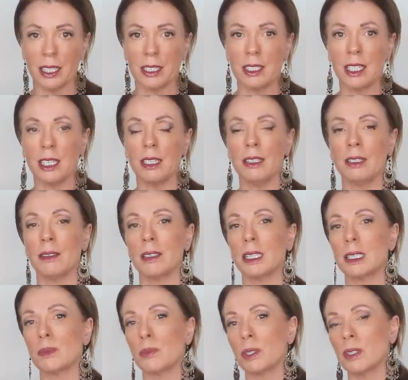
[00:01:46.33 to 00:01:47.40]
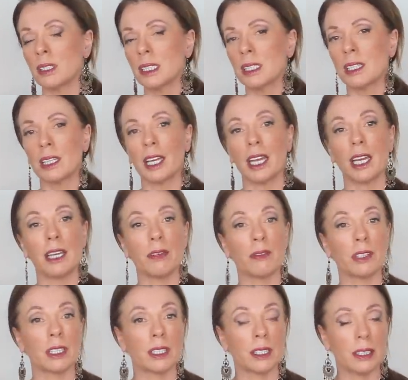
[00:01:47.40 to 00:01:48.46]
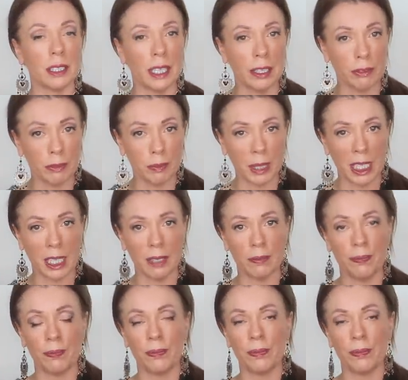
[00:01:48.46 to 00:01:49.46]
Did this person even love me?